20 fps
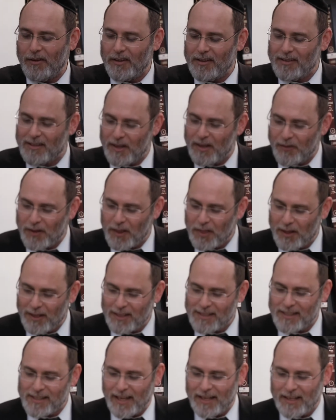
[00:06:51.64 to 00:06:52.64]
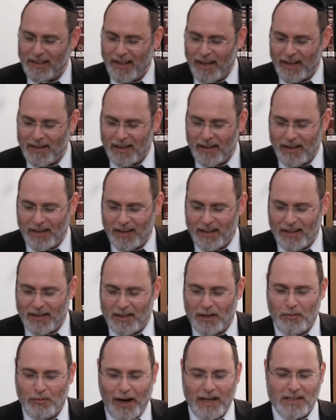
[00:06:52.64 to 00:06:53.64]
different things that
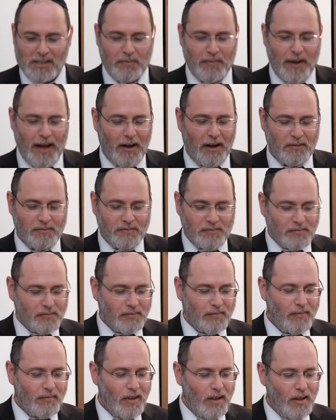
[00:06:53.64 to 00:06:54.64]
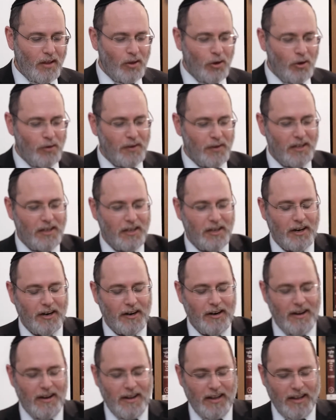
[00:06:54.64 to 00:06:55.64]
he writes about over
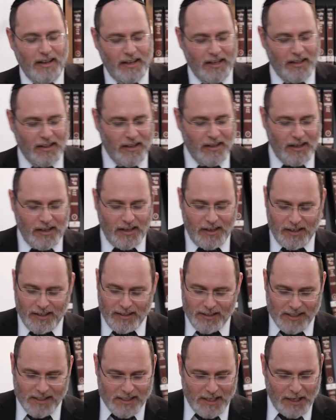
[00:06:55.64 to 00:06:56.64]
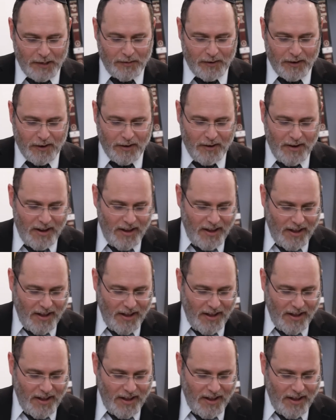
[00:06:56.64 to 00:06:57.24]
here in the Sefer.